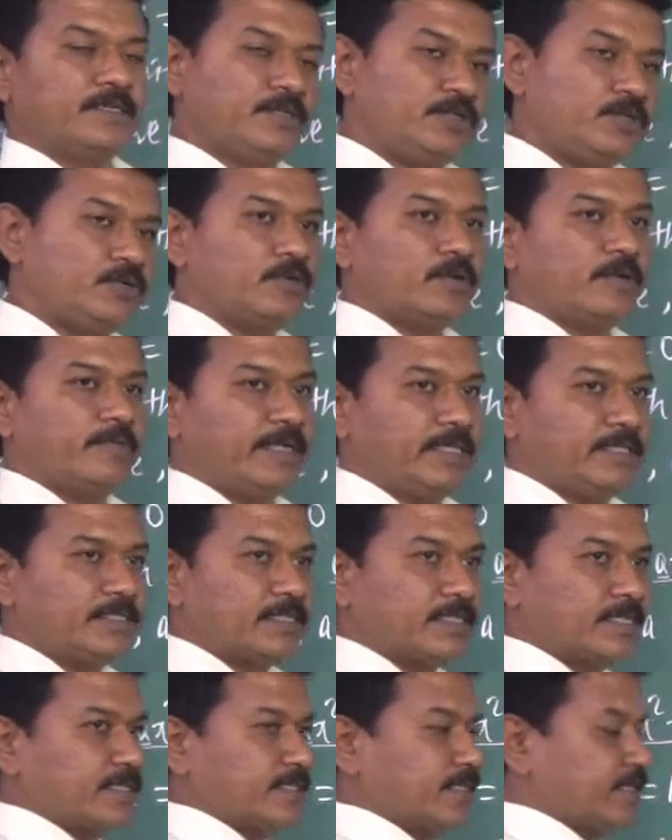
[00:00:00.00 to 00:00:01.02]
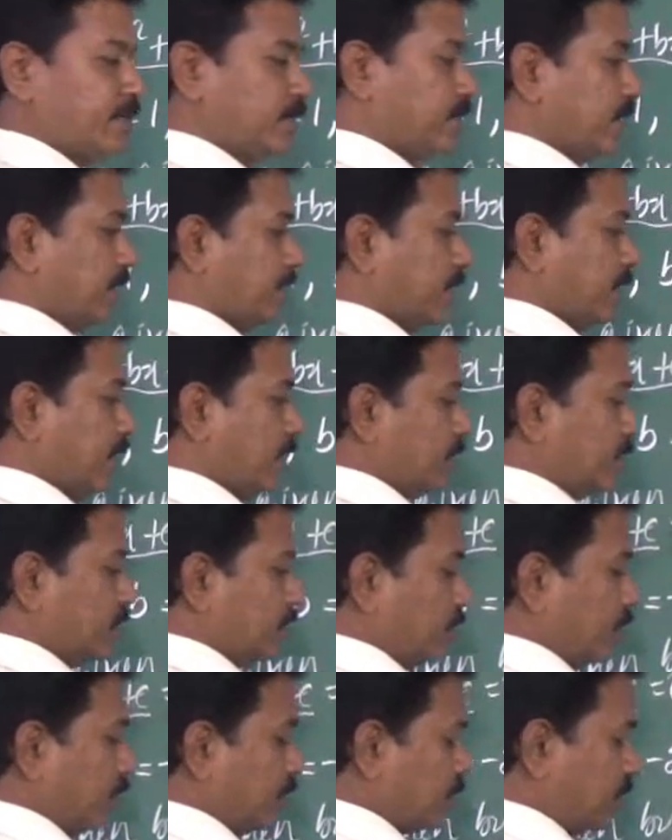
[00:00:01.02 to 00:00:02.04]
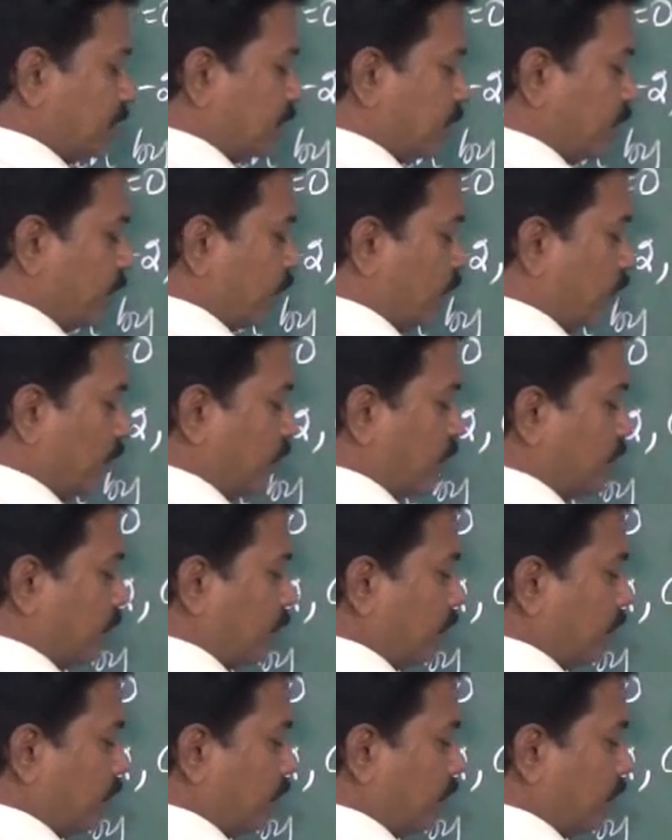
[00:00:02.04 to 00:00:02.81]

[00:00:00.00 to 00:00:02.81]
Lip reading: 2 remains. Right. So x is equal to